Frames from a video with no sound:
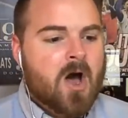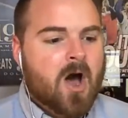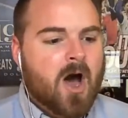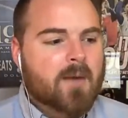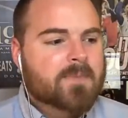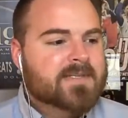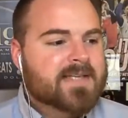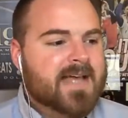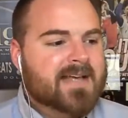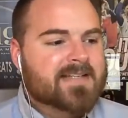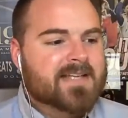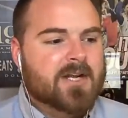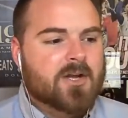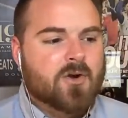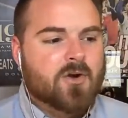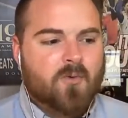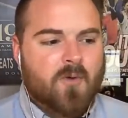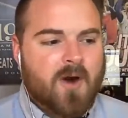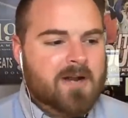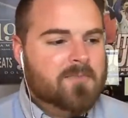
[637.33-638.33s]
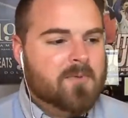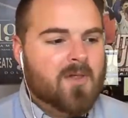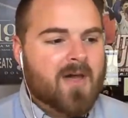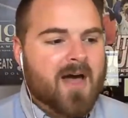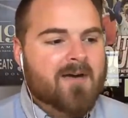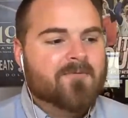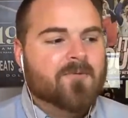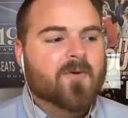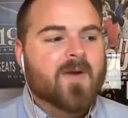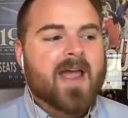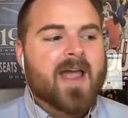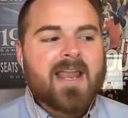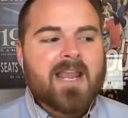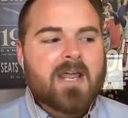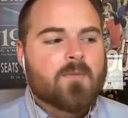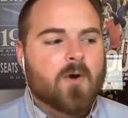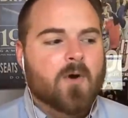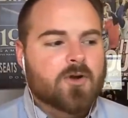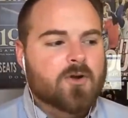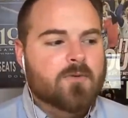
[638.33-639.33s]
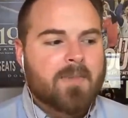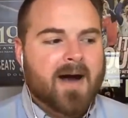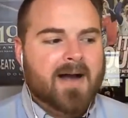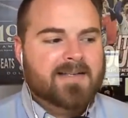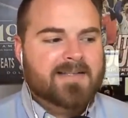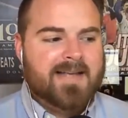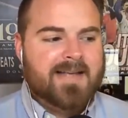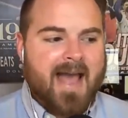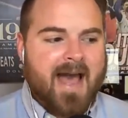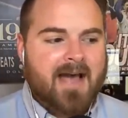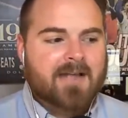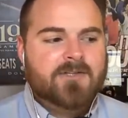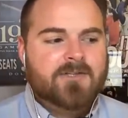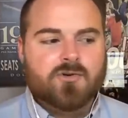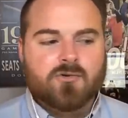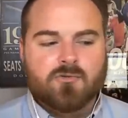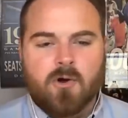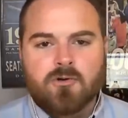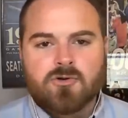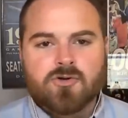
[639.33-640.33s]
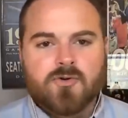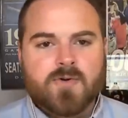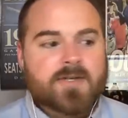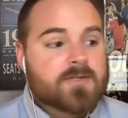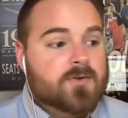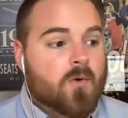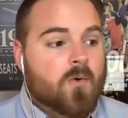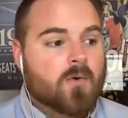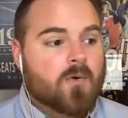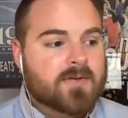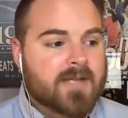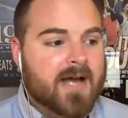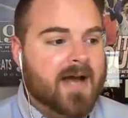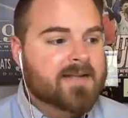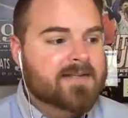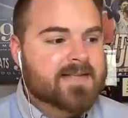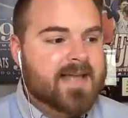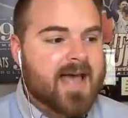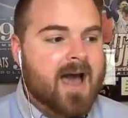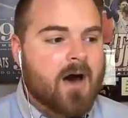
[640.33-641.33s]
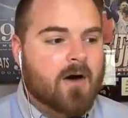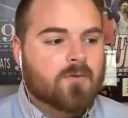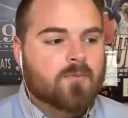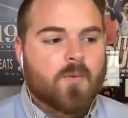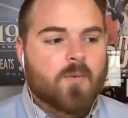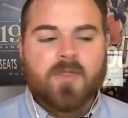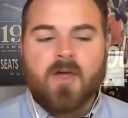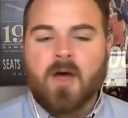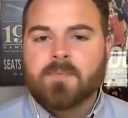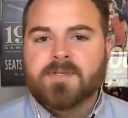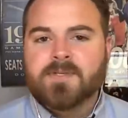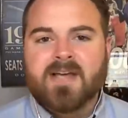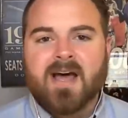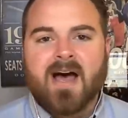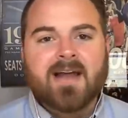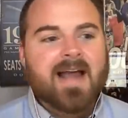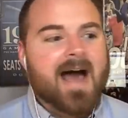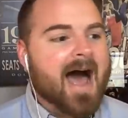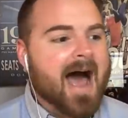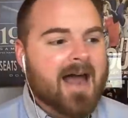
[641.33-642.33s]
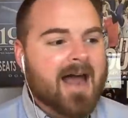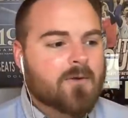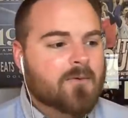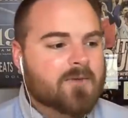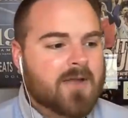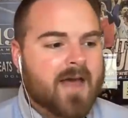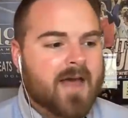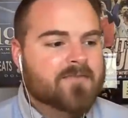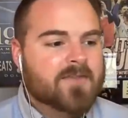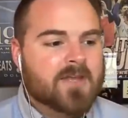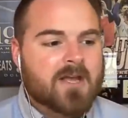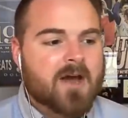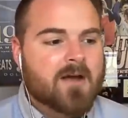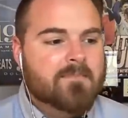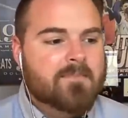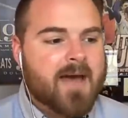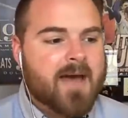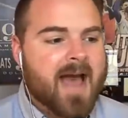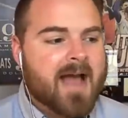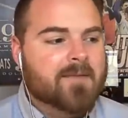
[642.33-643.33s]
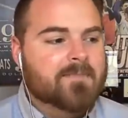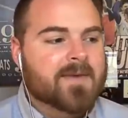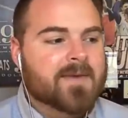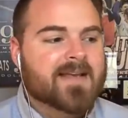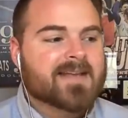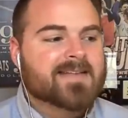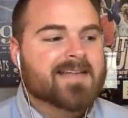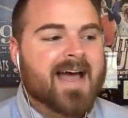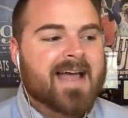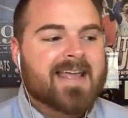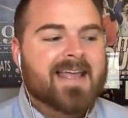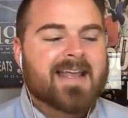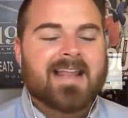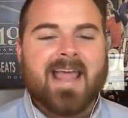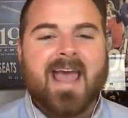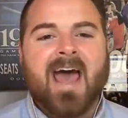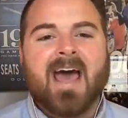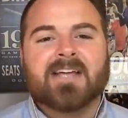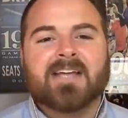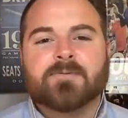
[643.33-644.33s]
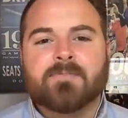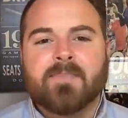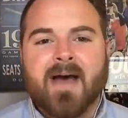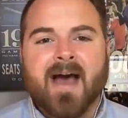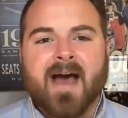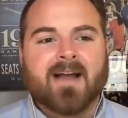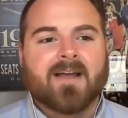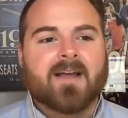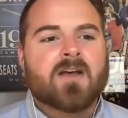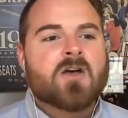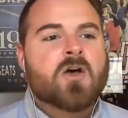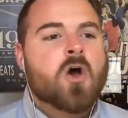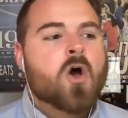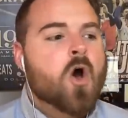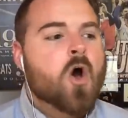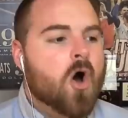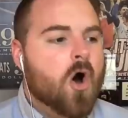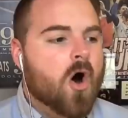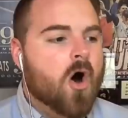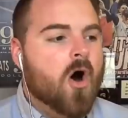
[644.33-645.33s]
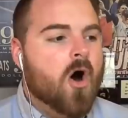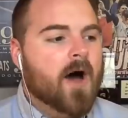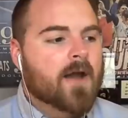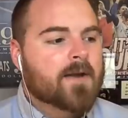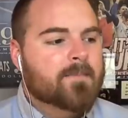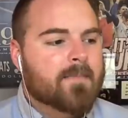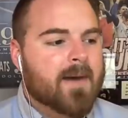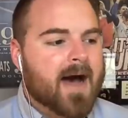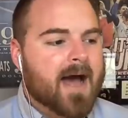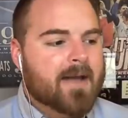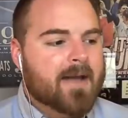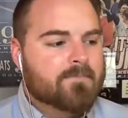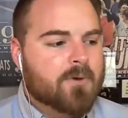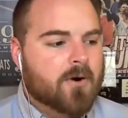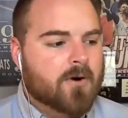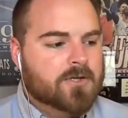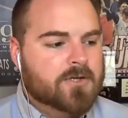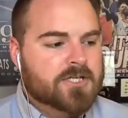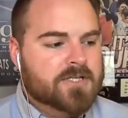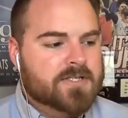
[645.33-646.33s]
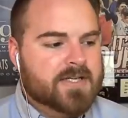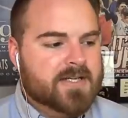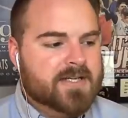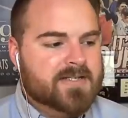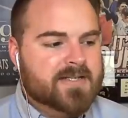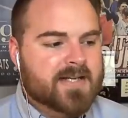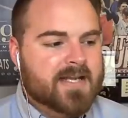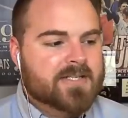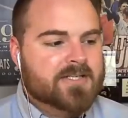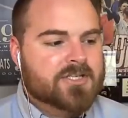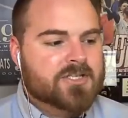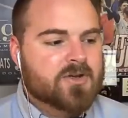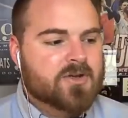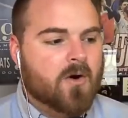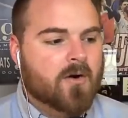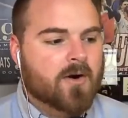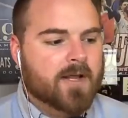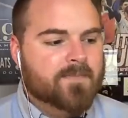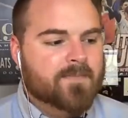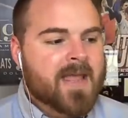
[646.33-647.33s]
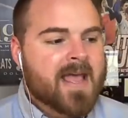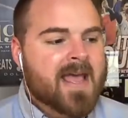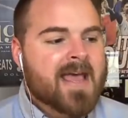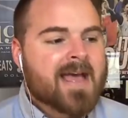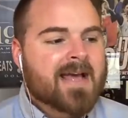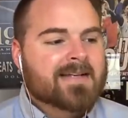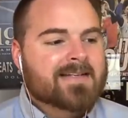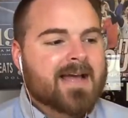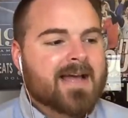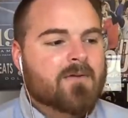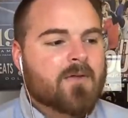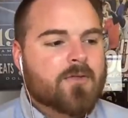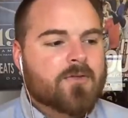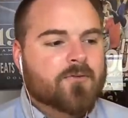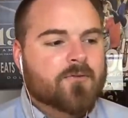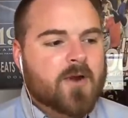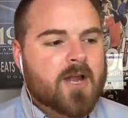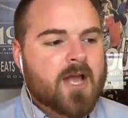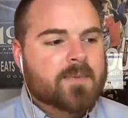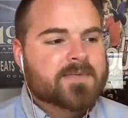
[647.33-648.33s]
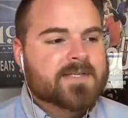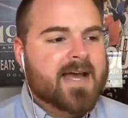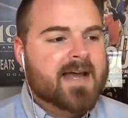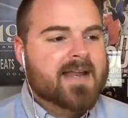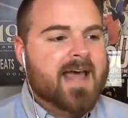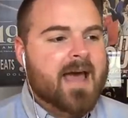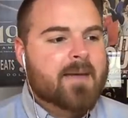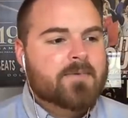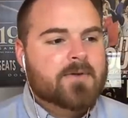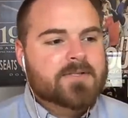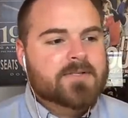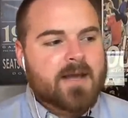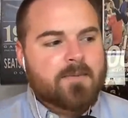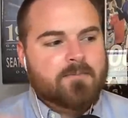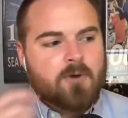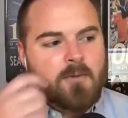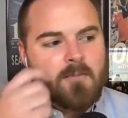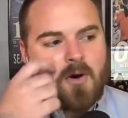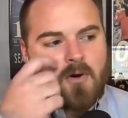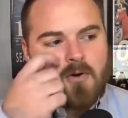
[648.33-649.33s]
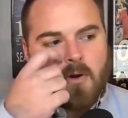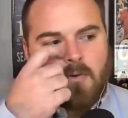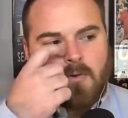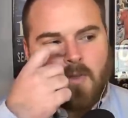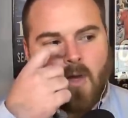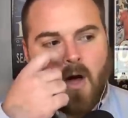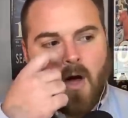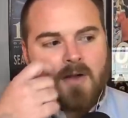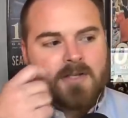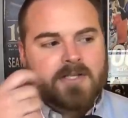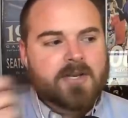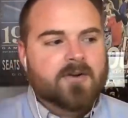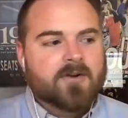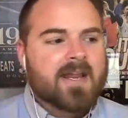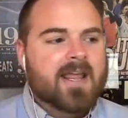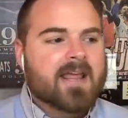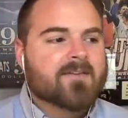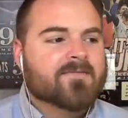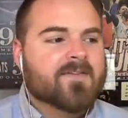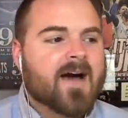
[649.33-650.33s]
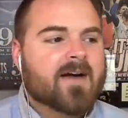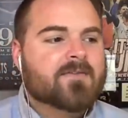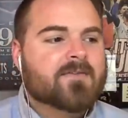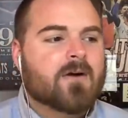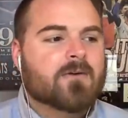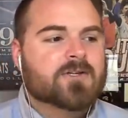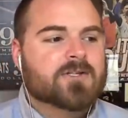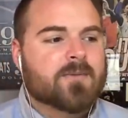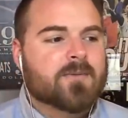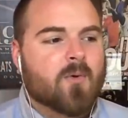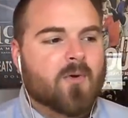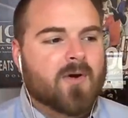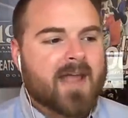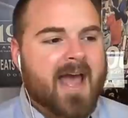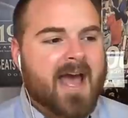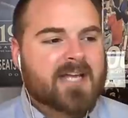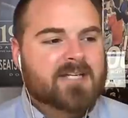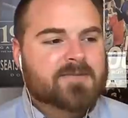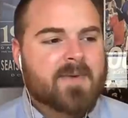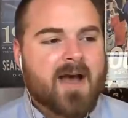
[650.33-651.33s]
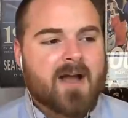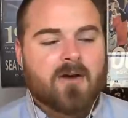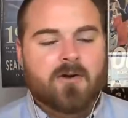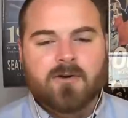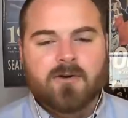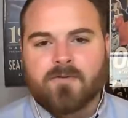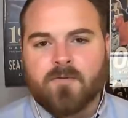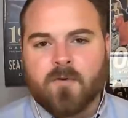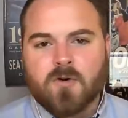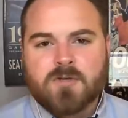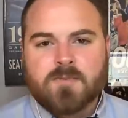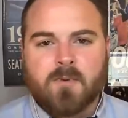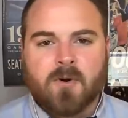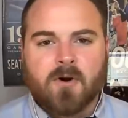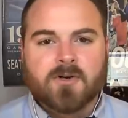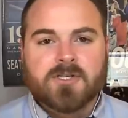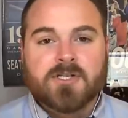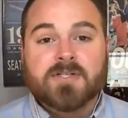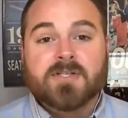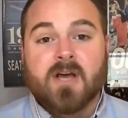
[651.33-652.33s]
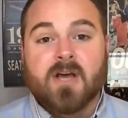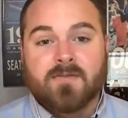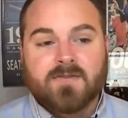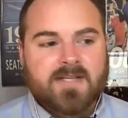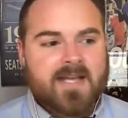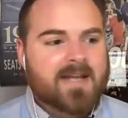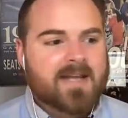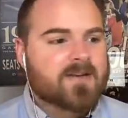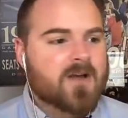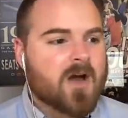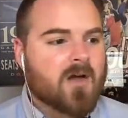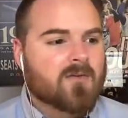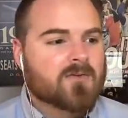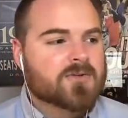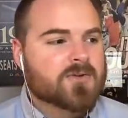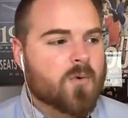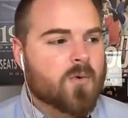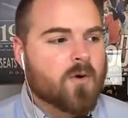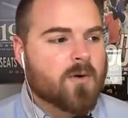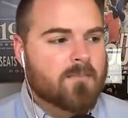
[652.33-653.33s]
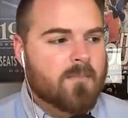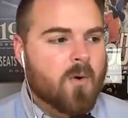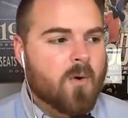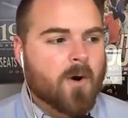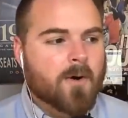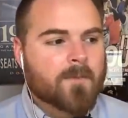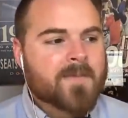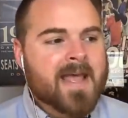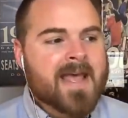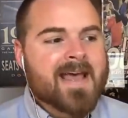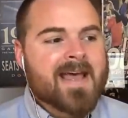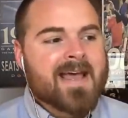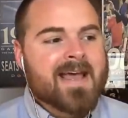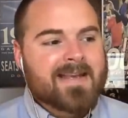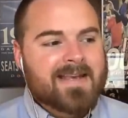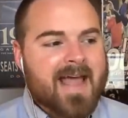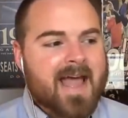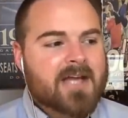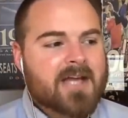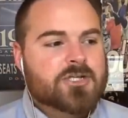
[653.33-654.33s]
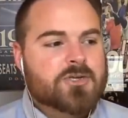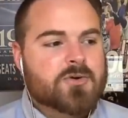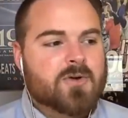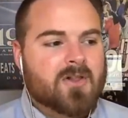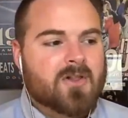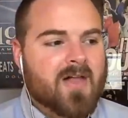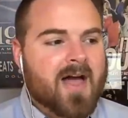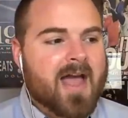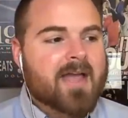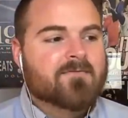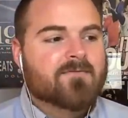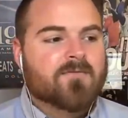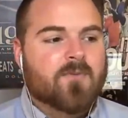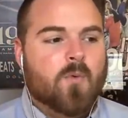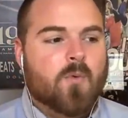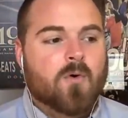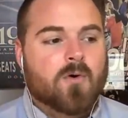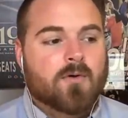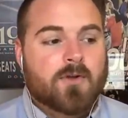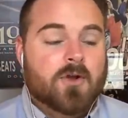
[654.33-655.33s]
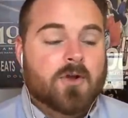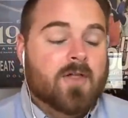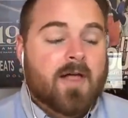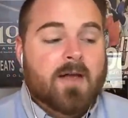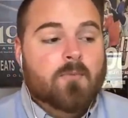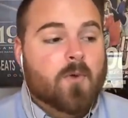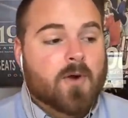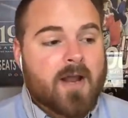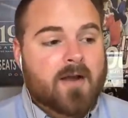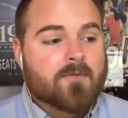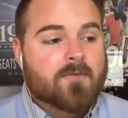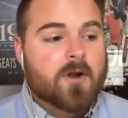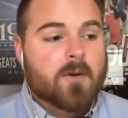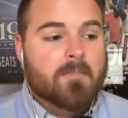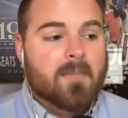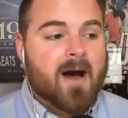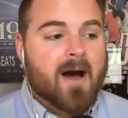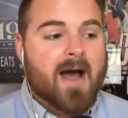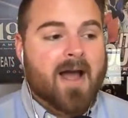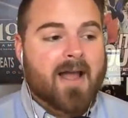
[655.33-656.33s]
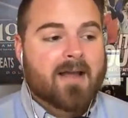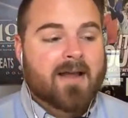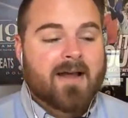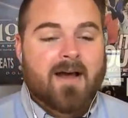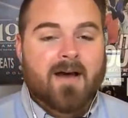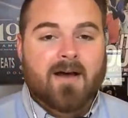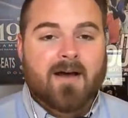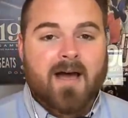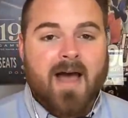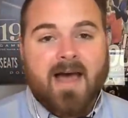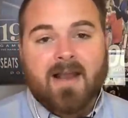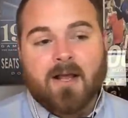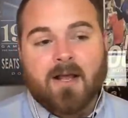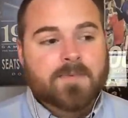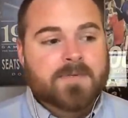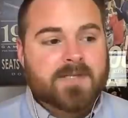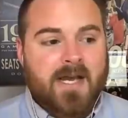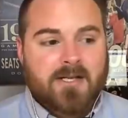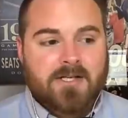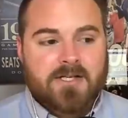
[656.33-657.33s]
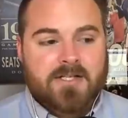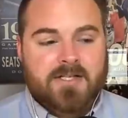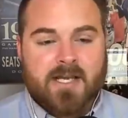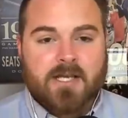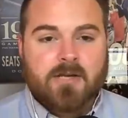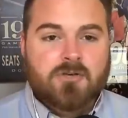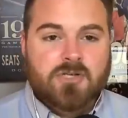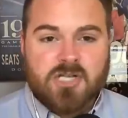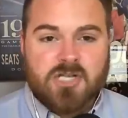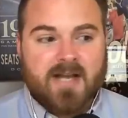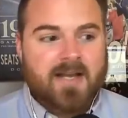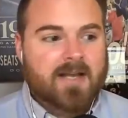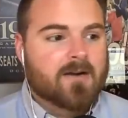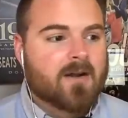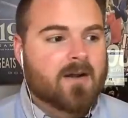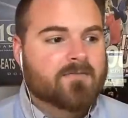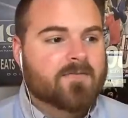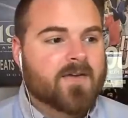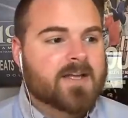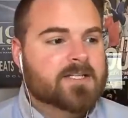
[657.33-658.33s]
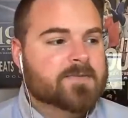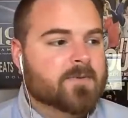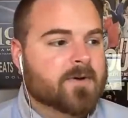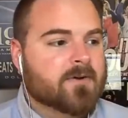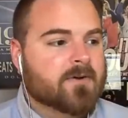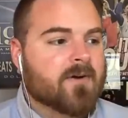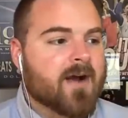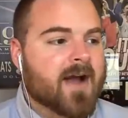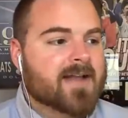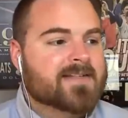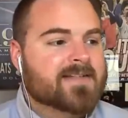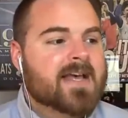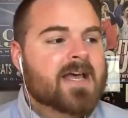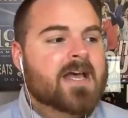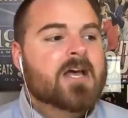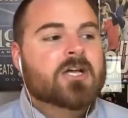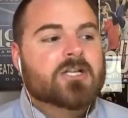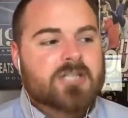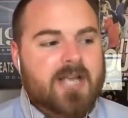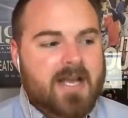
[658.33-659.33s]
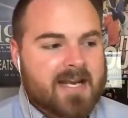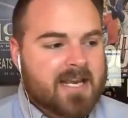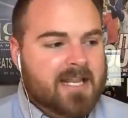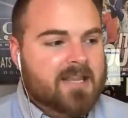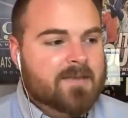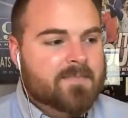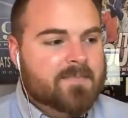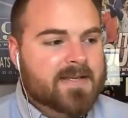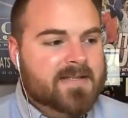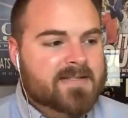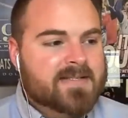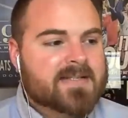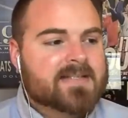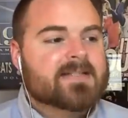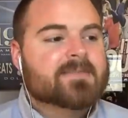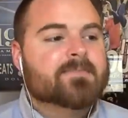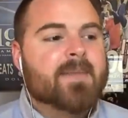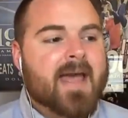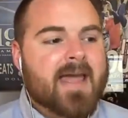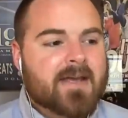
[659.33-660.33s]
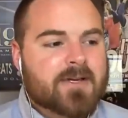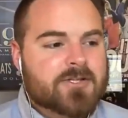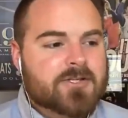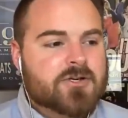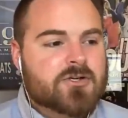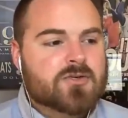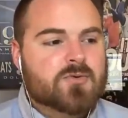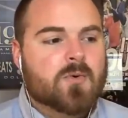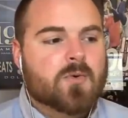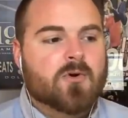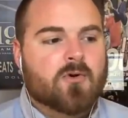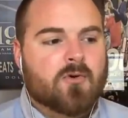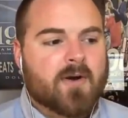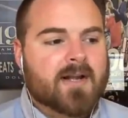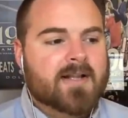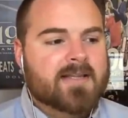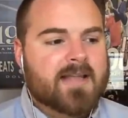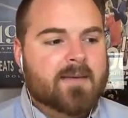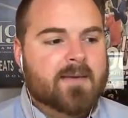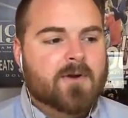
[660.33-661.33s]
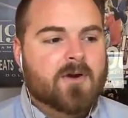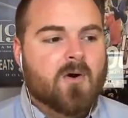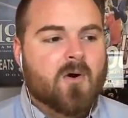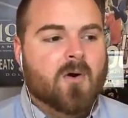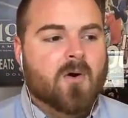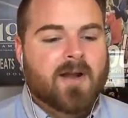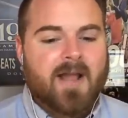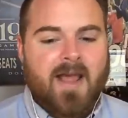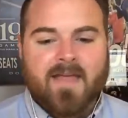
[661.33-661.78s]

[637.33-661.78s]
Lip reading: Upside is an incredible app for anyone who buys gas, groceries, or dines out. With Upside, I don't have to cut back because I get cash back on my purchases. To get started, download the free Upside app, use that promo code LOCKED, and you're going to get $5 or more cash back on your first purchase of $10 or more. Next, you claim whatever you're buying at Upside, just like you check in on Facebook, right? Check into the business, pay as usual, credit, debit card,